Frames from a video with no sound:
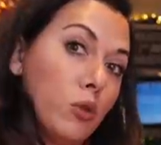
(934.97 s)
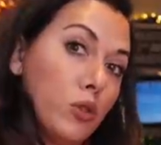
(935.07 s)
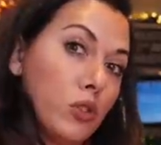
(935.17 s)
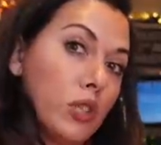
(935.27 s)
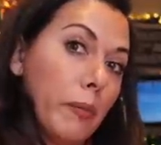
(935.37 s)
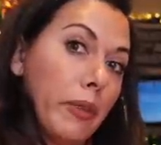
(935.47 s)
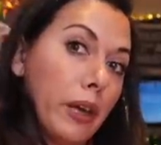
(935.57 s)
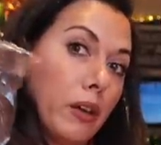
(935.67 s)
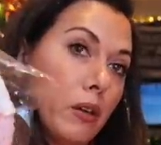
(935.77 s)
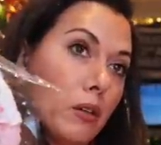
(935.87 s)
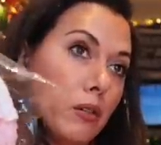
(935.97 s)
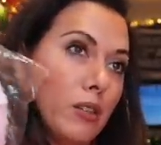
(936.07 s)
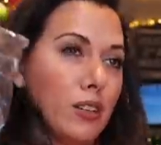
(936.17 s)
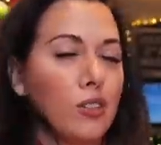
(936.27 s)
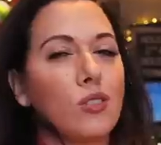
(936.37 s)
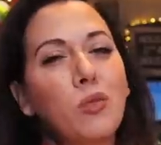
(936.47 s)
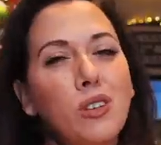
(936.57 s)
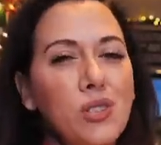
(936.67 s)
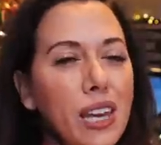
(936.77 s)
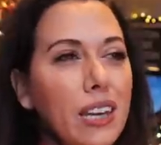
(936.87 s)
Rolls or something. Not Tootsie, what are
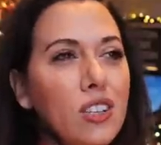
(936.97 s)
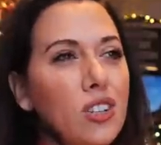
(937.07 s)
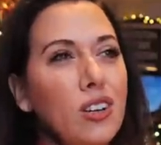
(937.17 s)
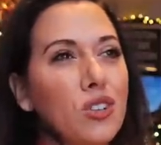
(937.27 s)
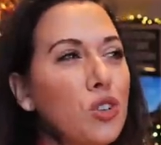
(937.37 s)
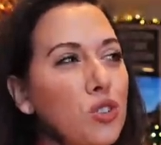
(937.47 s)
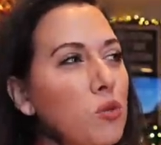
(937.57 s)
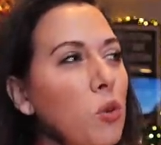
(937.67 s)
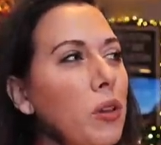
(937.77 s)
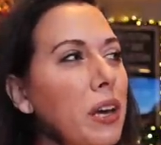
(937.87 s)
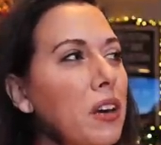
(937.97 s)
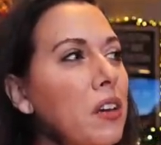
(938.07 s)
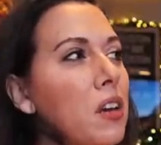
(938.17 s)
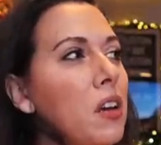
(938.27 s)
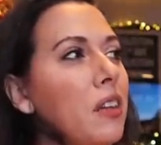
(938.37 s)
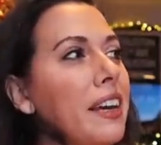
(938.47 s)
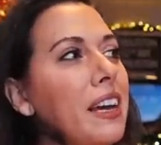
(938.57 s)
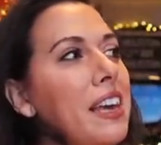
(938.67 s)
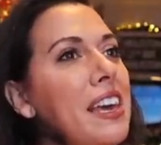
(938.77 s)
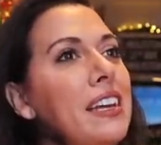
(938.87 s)
you saying, Angie? Not Tootsie Roll, like a, like
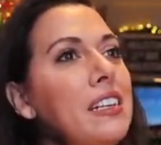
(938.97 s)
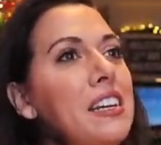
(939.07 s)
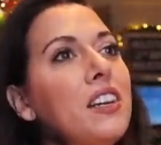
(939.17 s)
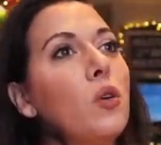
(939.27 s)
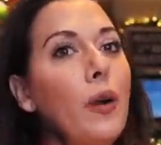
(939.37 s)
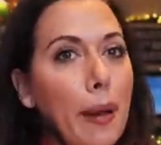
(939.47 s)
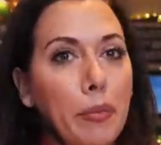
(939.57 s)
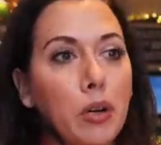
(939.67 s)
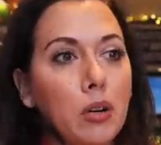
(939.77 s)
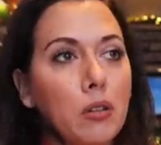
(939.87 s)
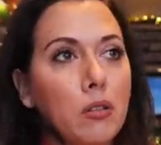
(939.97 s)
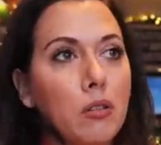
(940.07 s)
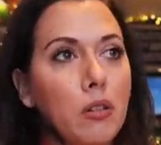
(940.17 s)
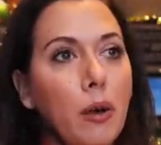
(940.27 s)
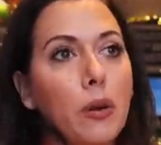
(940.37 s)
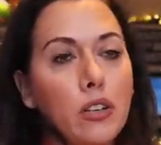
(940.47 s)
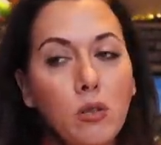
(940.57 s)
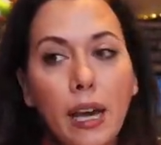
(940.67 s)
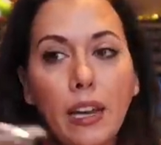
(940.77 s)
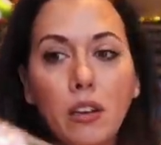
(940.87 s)
a candy in a wrapper. I wanna
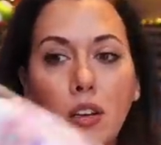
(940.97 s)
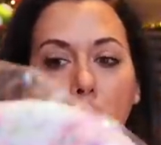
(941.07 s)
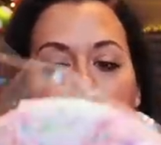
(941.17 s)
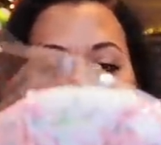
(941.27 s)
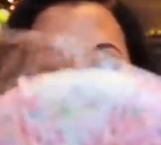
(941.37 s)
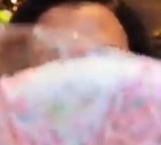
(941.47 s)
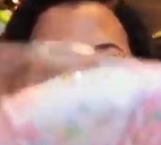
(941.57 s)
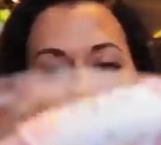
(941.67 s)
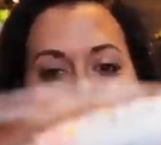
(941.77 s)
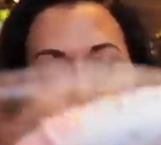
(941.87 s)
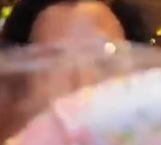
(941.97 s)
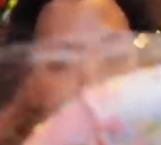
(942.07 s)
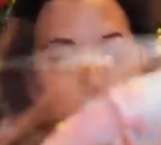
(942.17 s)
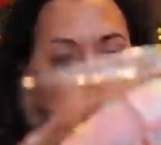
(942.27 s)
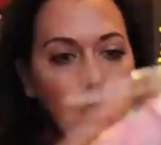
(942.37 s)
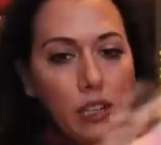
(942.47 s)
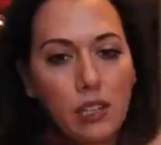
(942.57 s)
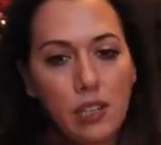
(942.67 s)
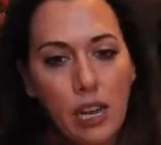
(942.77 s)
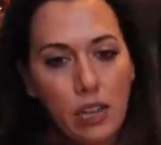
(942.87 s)
do that. This obviously is not gonna
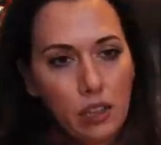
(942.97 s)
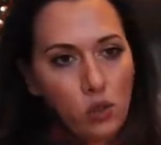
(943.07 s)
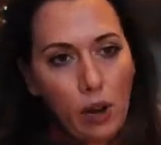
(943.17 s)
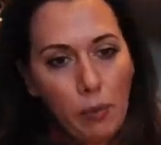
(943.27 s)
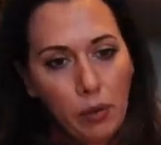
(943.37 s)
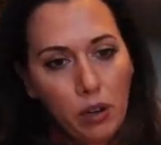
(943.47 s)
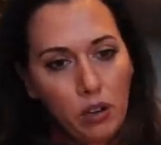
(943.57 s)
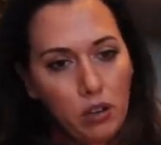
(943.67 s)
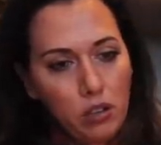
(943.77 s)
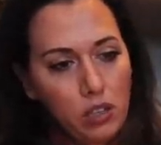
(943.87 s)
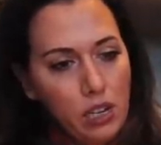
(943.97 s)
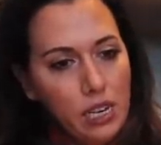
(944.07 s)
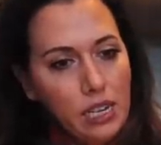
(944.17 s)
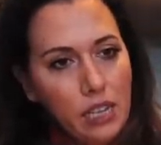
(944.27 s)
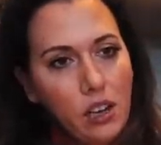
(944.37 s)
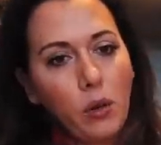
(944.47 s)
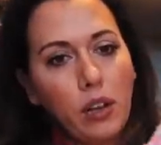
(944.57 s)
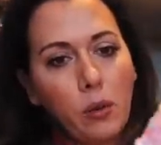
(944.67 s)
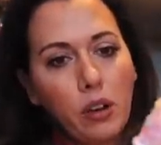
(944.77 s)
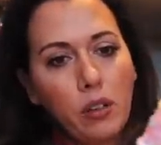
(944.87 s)
stay in this wrapper. Can I take? oh,
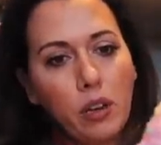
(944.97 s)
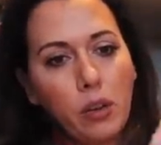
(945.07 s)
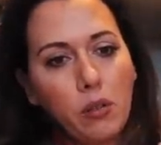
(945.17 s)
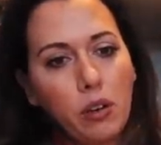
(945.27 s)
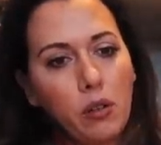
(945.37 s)
there we go, there we go.